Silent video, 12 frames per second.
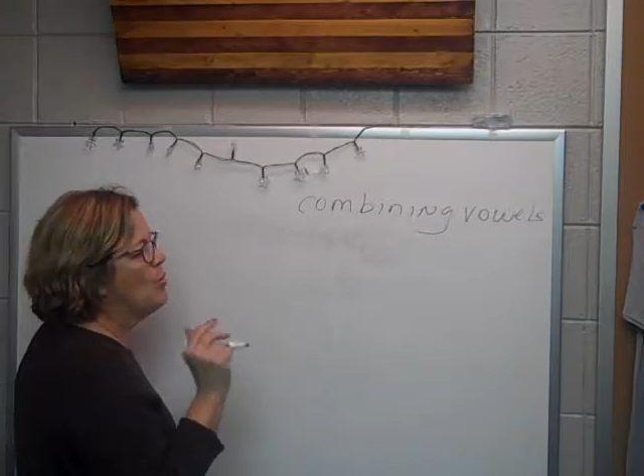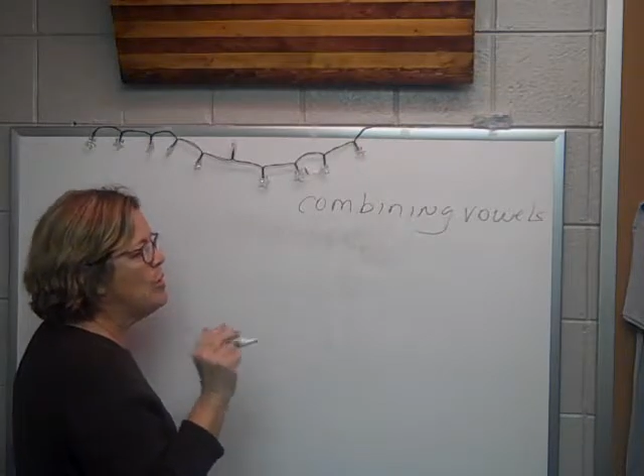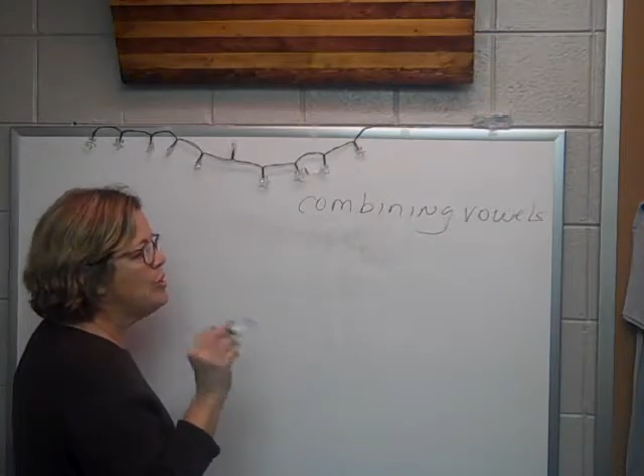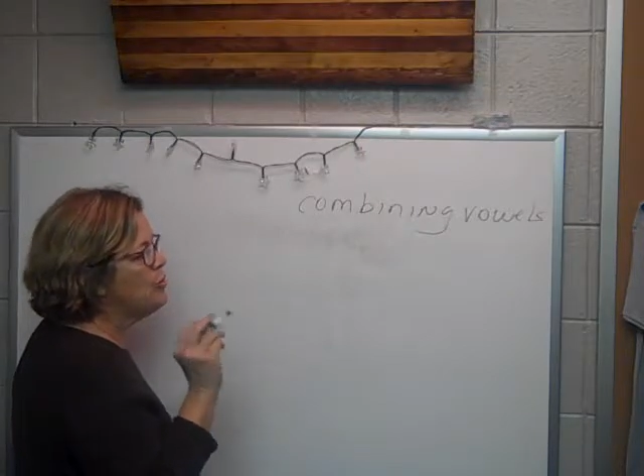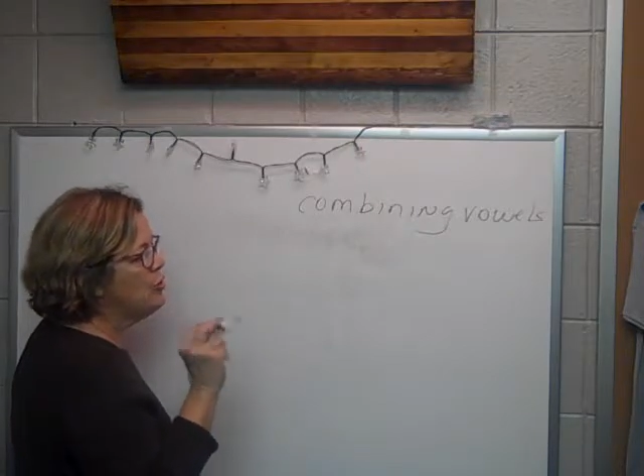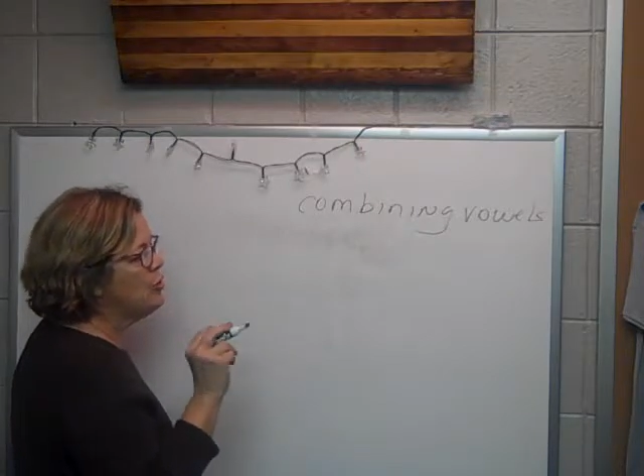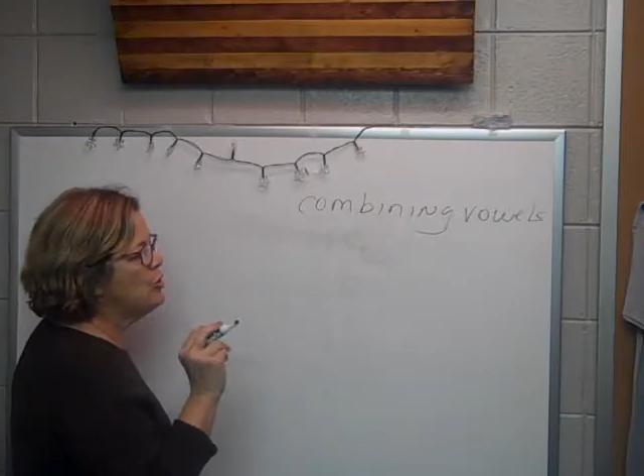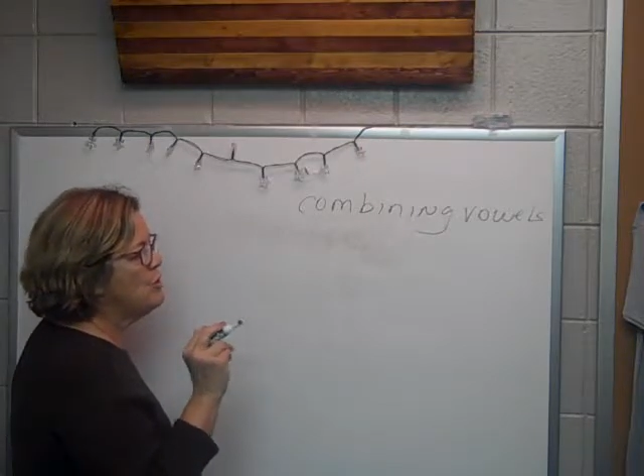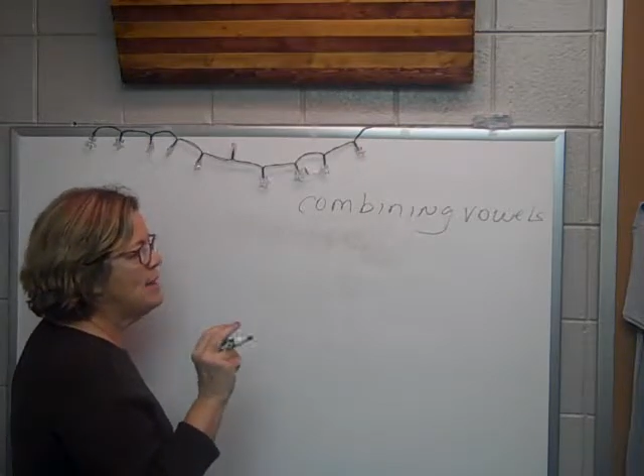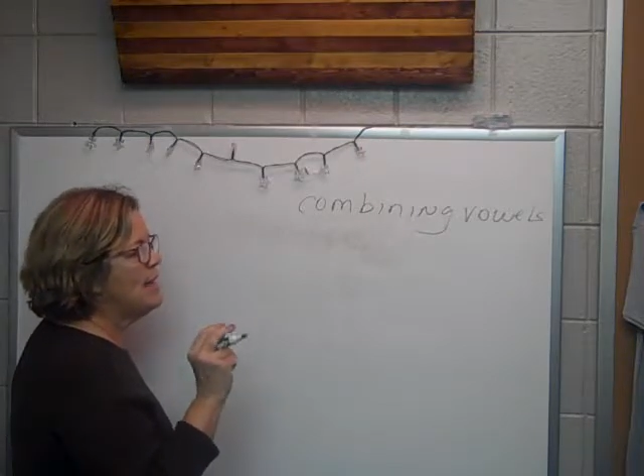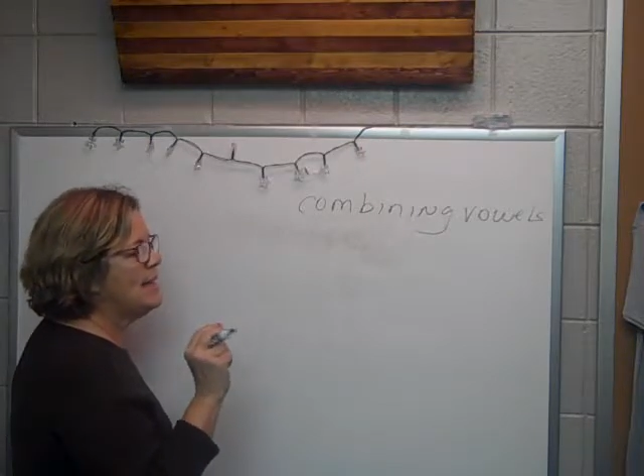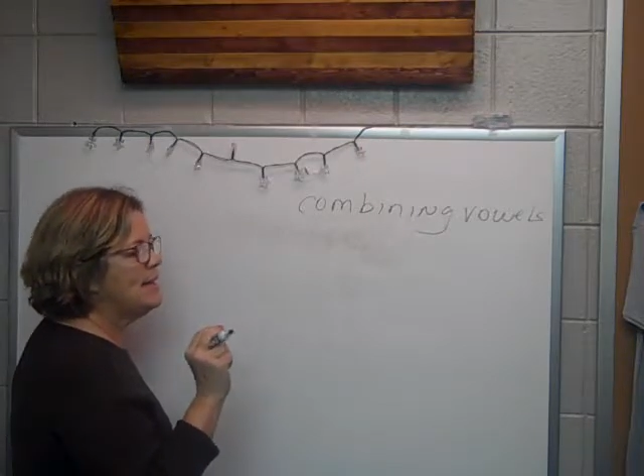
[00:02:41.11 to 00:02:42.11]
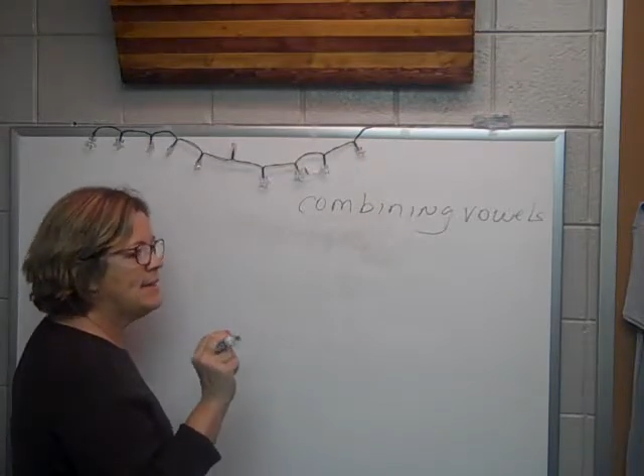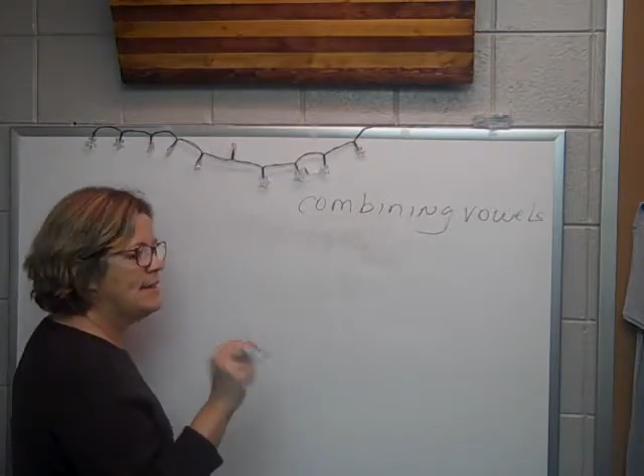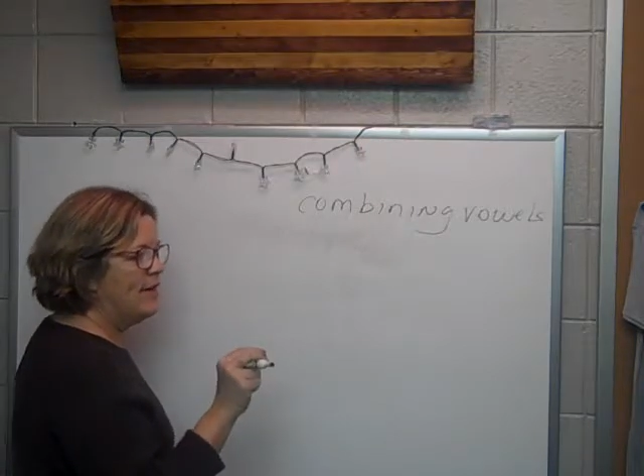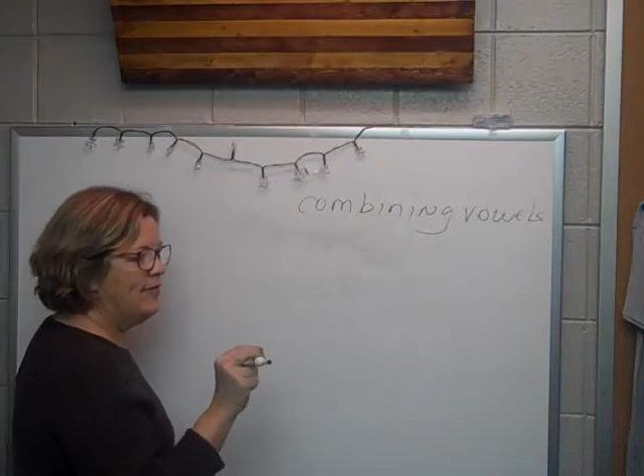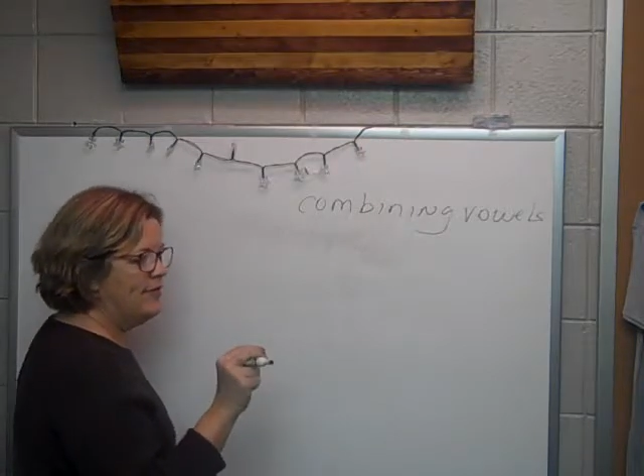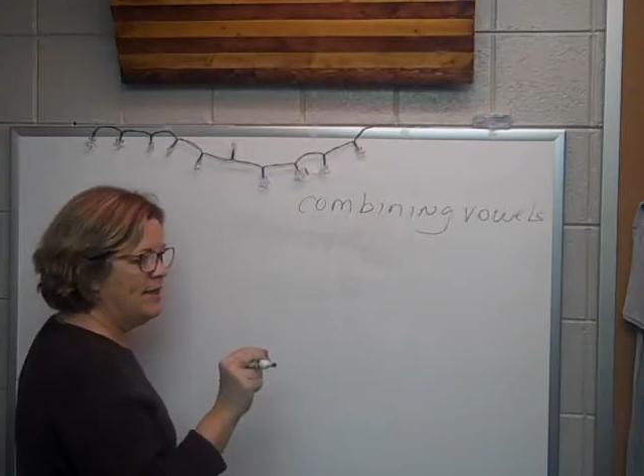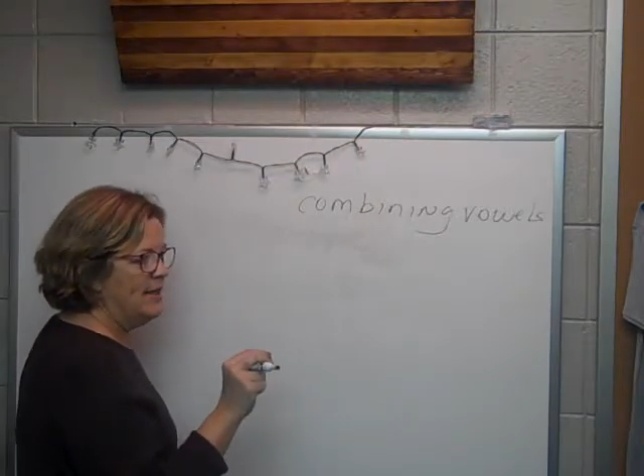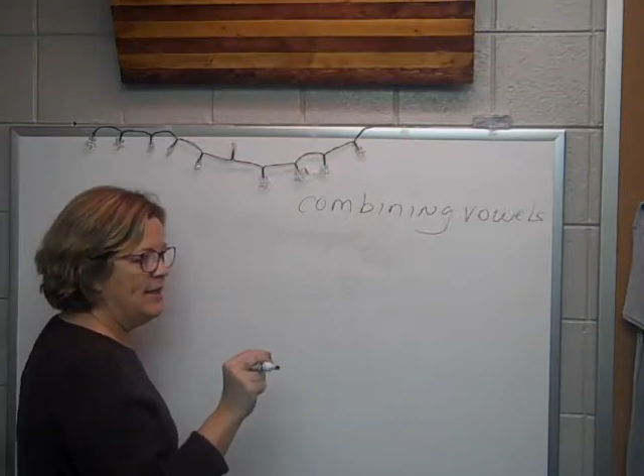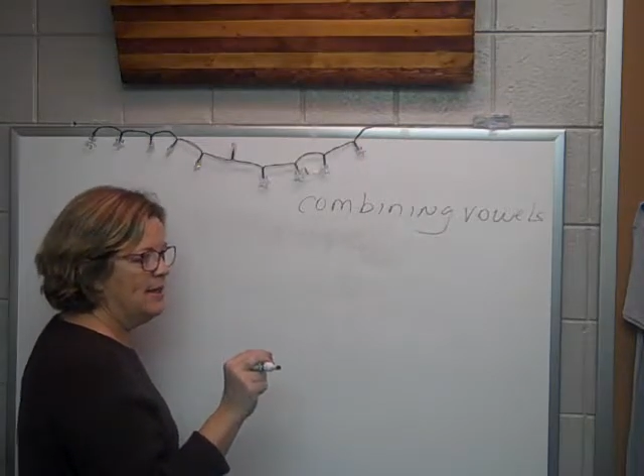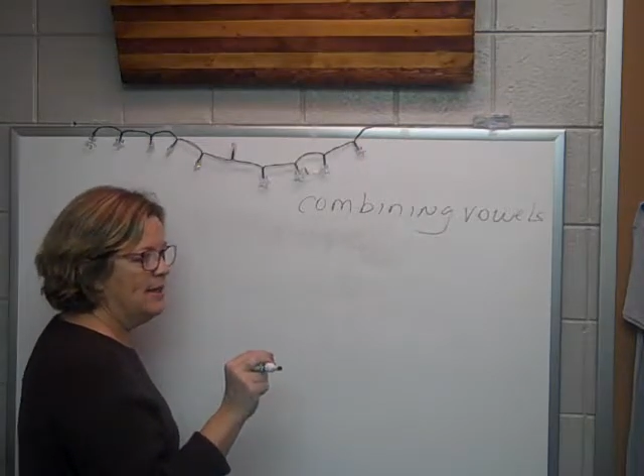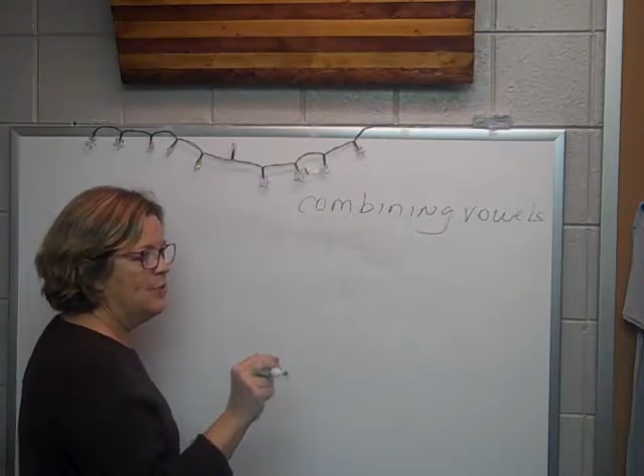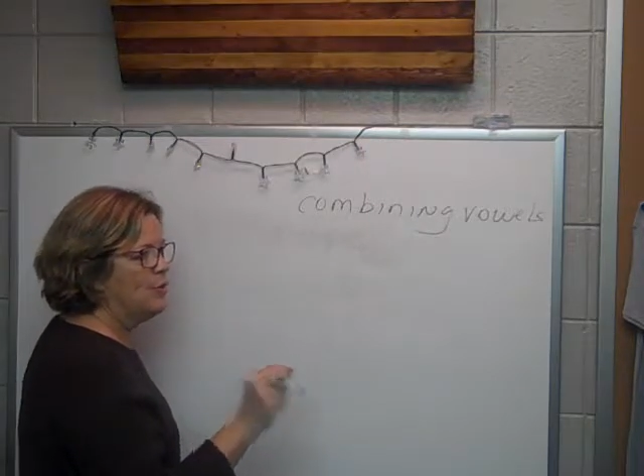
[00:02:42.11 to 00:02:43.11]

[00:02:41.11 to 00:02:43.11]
when you're using a suffix,